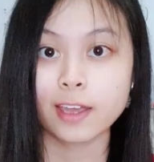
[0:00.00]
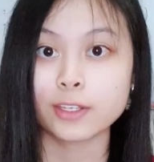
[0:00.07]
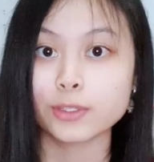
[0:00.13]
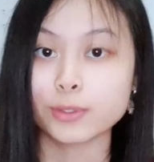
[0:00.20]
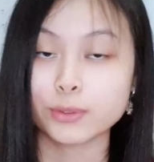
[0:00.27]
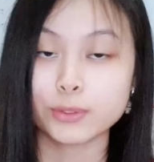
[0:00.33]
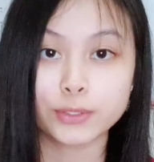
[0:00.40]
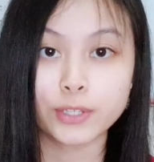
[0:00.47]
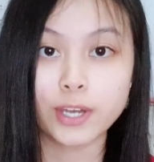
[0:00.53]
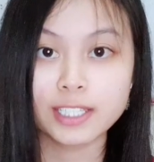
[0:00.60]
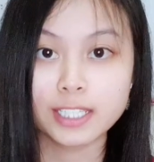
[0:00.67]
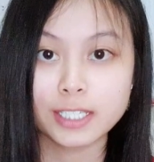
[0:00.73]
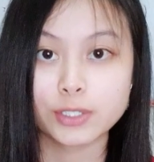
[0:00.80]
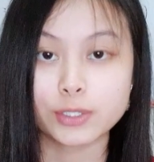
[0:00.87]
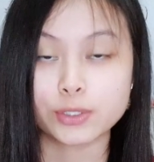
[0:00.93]
You do
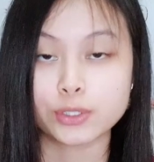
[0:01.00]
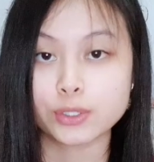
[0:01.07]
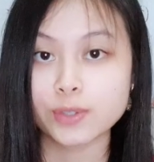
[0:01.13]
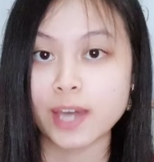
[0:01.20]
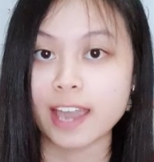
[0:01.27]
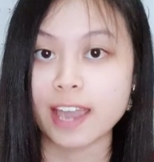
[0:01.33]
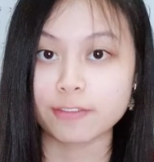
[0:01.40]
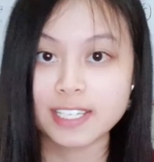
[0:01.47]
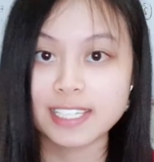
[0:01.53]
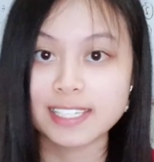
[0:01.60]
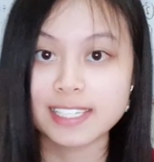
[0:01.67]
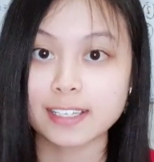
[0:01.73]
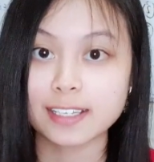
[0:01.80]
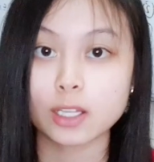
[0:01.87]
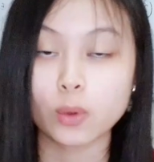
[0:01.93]
not need to do every
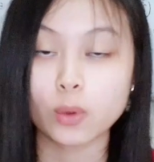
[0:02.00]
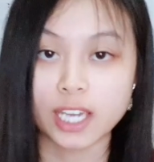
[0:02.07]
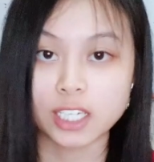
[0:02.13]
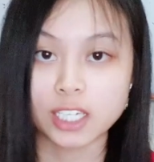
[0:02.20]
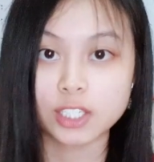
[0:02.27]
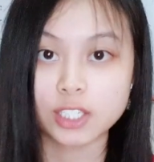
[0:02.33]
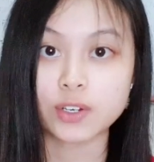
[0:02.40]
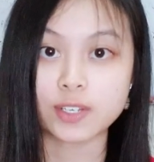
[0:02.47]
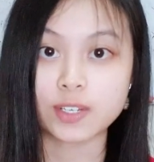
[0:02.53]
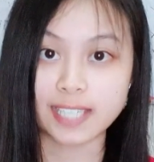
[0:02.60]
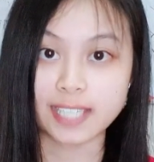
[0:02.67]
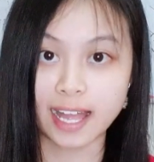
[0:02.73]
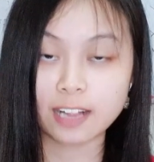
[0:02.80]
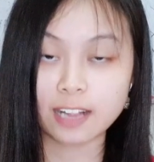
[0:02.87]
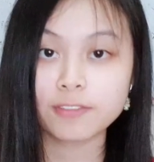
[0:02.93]
single question
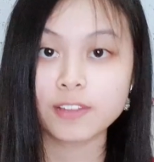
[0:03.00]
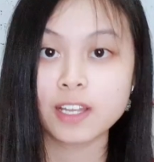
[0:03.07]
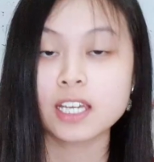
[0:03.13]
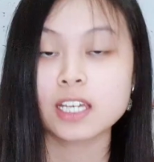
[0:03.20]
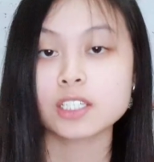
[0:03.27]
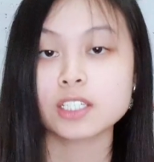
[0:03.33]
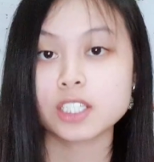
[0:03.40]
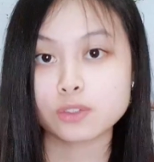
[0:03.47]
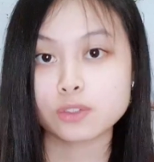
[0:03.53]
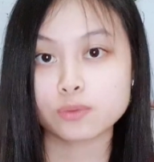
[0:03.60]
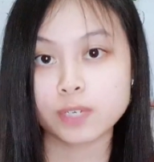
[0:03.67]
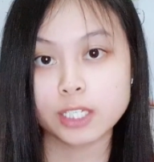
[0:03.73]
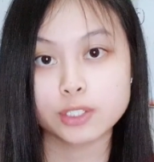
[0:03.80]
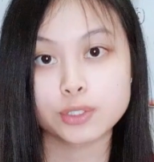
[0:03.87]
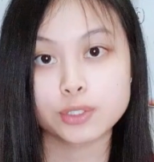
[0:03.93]
yourself, just
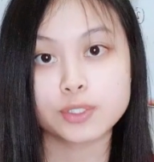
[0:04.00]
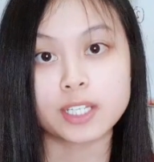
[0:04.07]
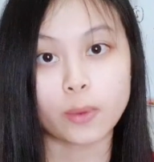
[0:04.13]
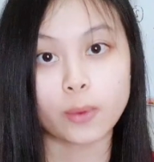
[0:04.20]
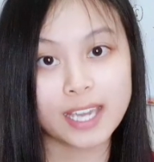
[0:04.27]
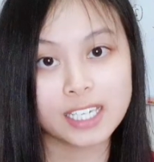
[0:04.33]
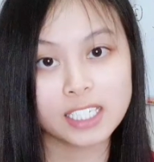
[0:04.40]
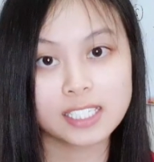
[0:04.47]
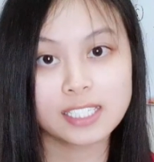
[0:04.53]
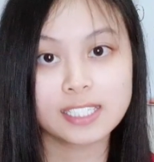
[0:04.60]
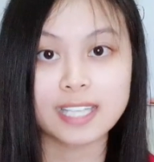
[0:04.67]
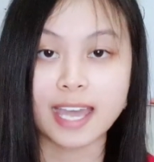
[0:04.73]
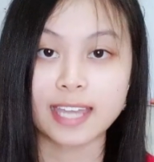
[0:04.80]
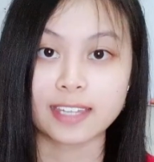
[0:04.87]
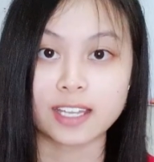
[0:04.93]
read through the
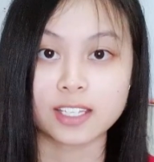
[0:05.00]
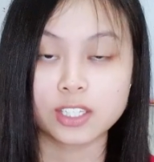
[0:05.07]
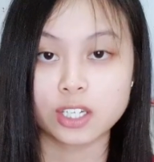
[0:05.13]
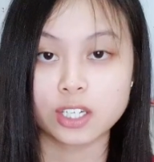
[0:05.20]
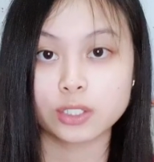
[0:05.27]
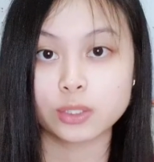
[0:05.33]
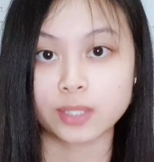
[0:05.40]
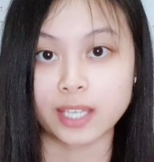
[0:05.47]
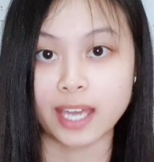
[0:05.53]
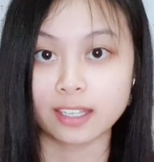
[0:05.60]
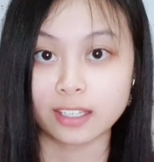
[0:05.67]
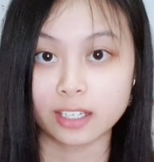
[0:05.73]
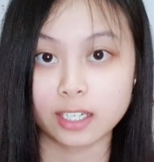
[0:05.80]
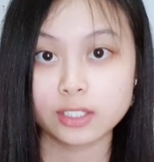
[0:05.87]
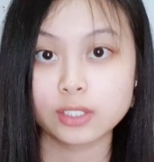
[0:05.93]
questions and answer
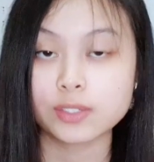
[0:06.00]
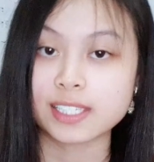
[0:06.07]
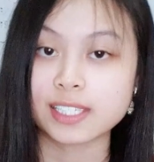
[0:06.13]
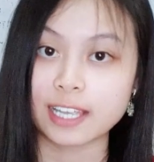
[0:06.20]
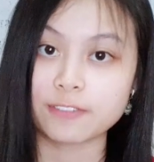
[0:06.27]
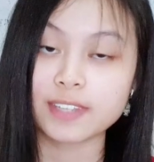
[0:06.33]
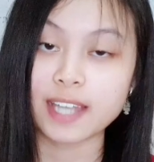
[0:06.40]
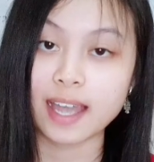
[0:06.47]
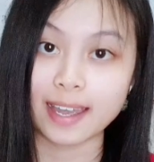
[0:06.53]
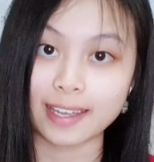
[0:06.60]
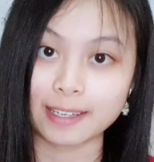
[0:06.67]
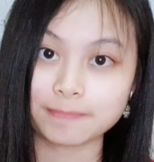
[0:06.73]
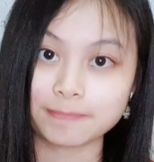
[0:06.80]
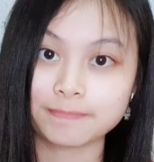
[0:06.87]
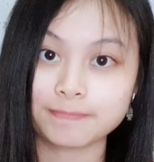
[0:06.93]
together to save
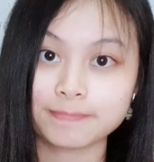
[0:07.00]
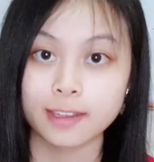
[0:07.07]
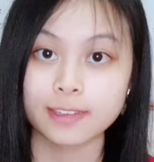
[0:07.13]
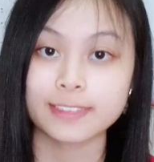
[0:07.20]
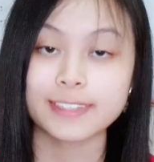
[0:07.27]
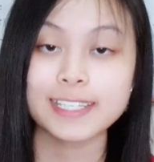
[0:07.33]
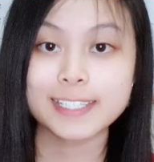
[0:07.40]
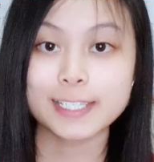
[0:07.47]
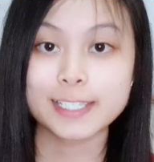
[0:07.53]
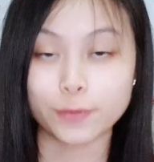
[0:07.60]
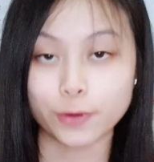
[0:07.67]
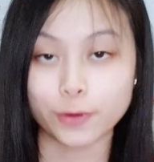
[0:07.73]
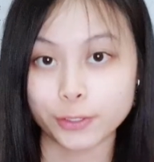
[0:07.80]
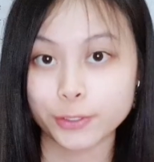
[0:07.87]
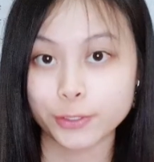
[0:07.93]
time. This is
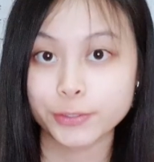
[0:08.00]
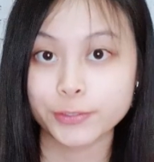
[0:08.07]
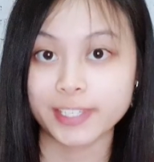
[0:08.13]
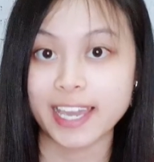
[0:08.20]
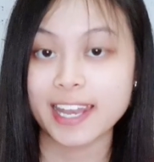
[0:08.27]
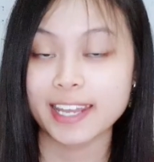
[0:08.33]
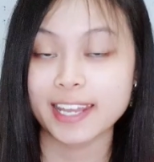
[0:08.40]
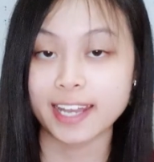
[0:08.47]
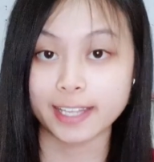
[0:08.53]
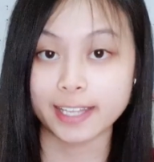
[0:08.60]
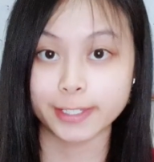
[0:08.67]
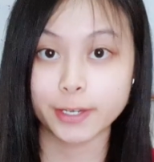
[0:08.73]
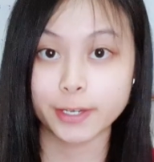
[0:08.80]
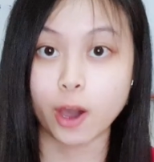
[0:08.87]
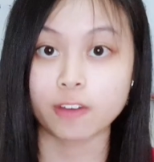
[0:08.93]
for you to get an
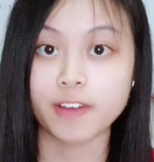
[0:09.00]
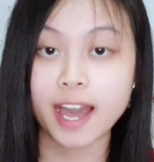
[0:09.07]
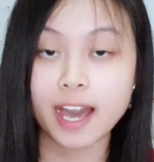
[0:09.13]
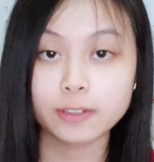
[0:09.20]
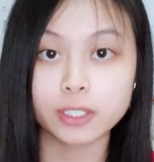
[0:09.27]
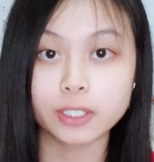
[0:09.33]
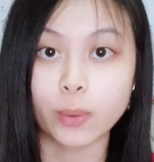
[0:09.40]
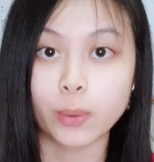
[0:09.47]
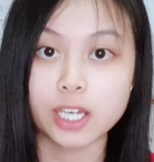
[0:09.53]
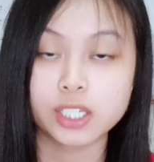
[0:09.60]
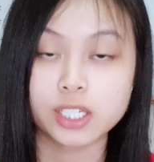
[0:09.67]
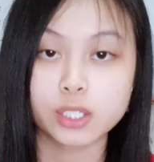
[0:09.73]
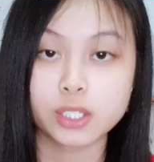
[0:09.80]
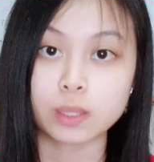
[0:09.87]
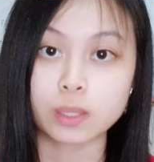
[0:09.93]
idea of how the
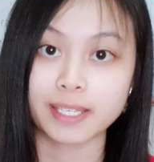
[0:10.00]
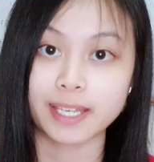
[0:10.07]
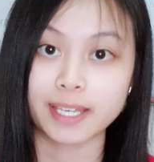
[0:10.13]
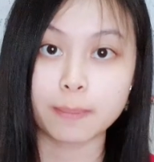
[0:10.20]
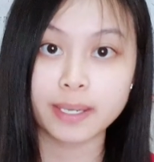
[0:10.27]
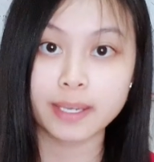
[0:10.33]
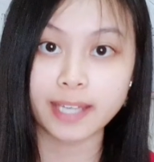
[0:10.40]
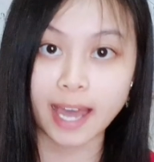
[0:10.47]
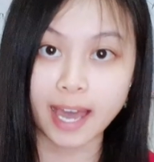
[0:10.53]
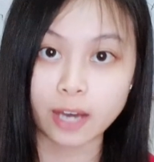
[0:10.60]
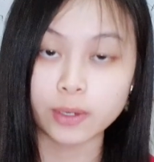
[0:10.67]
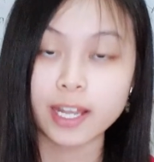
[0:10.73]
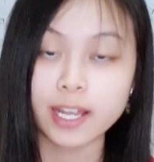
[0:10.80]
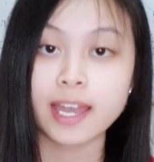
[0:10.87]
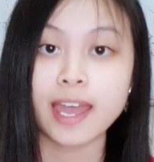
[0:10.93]
questions will be coming
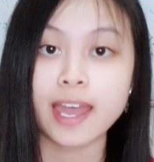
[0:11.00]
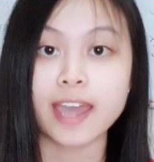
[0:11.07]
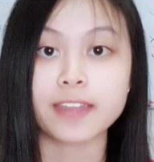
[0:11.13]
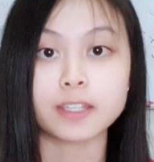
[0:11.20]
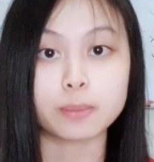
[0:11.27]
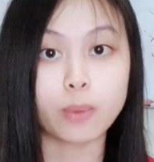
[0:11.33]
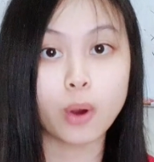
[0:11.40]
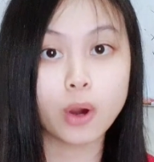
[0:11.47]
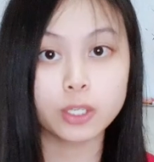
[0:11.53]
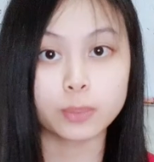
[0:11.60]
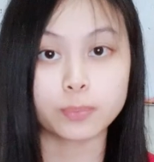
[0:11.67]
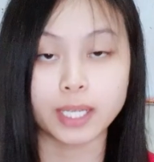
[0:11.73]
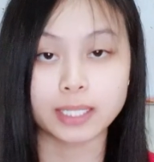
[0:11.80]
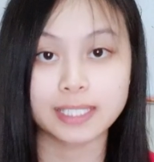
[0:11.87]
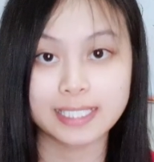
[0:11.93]
out, and the more you
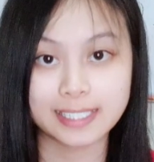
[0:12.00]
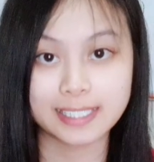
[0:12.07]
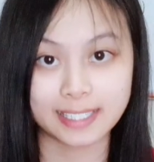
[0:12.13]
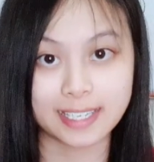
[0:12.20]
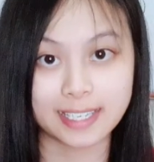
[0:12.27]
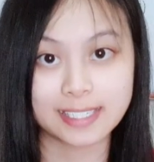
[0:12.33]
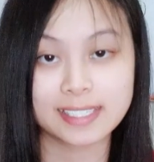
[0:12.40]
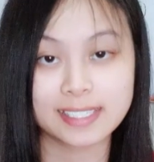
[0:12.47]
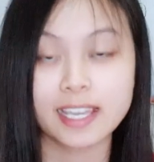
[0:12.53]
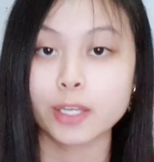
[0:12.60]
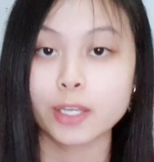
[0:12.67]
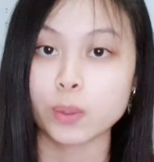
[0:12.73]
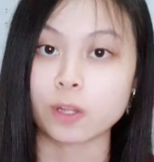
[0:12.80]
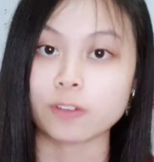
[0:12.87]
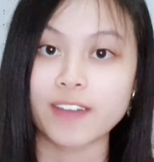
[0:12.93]
practice this,
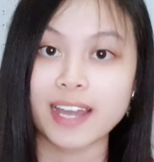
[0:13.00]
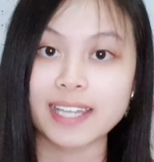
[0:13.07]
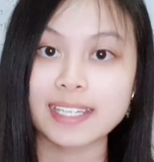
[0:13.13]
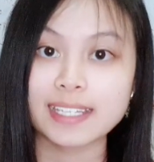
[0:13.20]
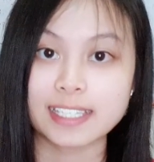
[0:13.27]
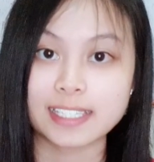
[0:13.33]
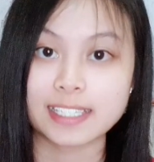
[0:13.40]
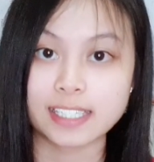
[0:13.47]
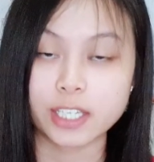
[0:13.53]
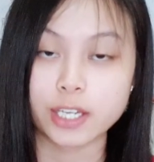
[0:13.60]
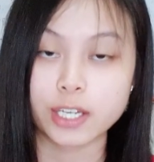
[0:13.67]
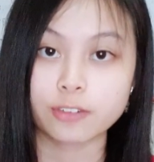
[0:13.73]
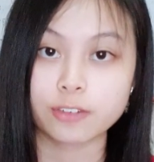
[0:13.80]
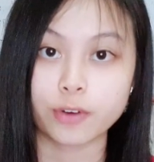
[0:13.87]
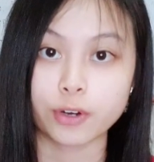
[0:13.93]
you'll find it
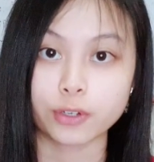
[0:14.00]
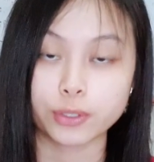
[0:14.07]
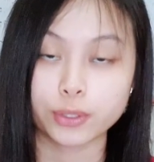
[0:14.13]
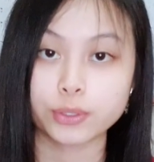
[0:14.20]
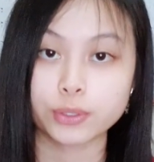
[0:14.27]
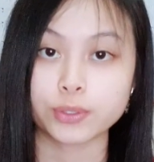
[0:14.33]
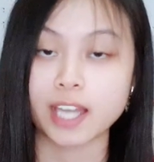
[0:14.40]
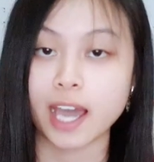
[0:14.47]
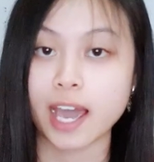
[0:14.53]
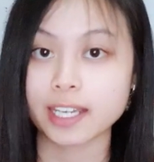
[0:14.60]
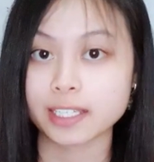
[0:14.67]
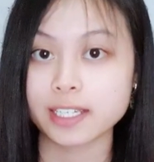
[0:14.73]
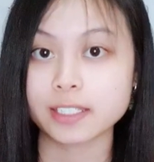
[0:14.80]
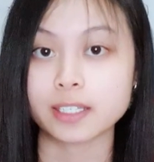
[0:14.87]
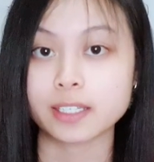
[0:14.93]
easier for you to
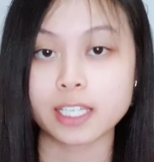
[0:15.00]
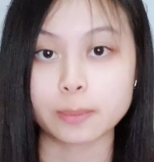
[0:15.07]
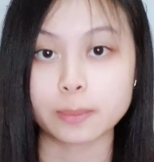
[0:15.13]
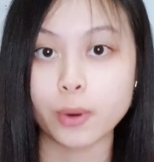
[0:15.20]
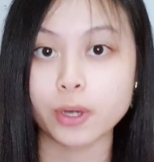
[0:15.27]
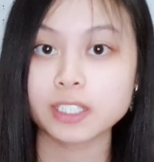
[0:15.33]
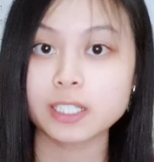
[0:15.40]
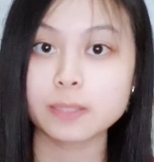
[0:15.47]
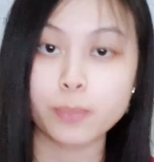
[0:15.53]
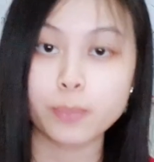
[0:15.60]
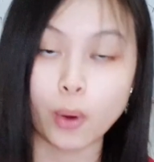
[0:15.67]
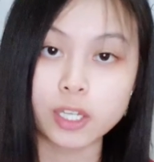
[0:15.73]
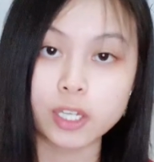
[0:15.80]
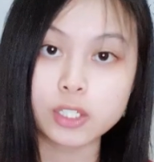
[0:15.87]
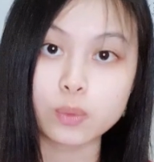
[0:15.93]
target the
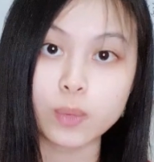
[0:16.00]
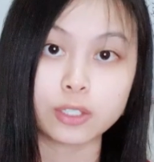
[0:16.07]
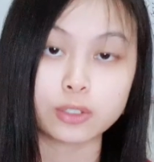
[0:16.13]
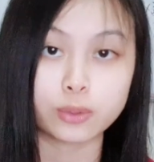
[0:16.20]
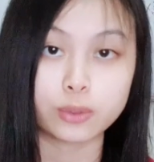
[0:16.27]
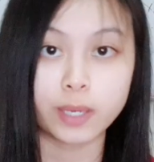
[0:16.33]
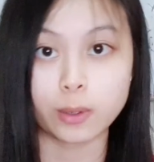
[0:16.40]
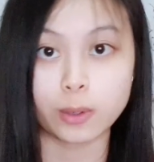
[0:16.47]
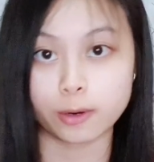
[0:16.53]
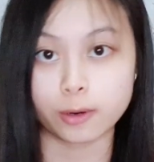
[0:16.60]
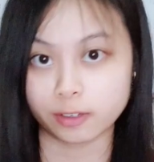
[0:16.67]
important points when doing your